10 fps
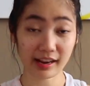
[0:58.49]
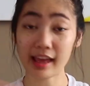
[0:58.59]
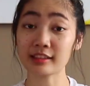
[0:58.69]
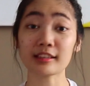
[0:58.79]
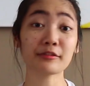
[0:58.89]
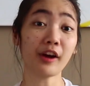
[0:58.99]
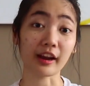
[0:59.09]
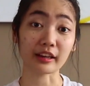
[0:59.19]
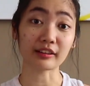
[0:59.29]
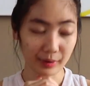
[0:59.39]
And that's
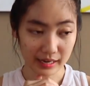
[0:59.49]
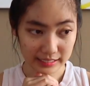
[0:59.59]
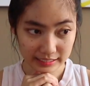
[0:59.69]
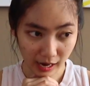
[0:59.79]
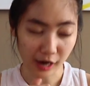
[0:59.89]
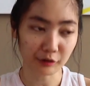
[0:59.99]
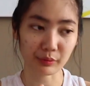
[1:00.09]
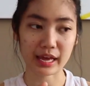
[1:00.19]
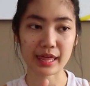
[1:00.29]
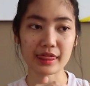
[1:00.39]
fine. But I
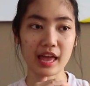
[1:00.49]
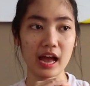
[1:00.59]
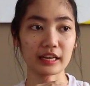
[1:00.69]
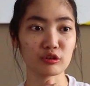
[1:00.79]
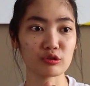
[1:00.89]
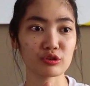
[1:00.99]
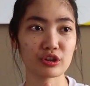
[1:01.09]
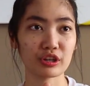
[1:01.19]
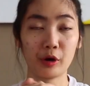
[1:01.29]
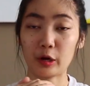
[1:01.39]
read that you
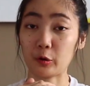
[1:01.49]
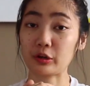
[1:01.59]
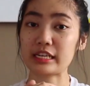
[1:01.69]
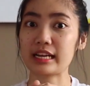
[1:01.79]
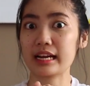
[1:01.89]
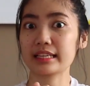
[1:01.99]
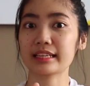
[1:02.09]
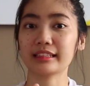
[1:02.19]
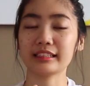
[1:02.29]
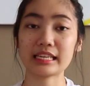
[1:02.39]
should prioritize
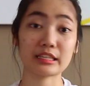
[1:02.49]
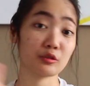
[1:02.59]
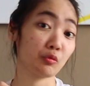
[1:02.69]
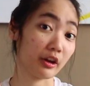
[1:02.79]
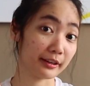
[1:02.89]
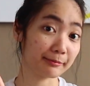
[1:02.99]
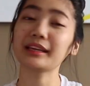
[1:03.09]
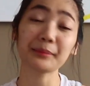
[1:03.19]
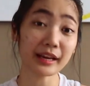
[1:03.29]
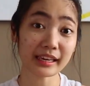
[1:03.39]
at least one. In
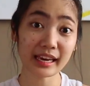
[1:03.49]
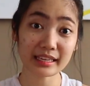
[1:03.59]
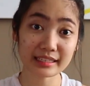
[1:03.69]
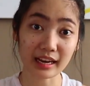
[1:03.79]
my case,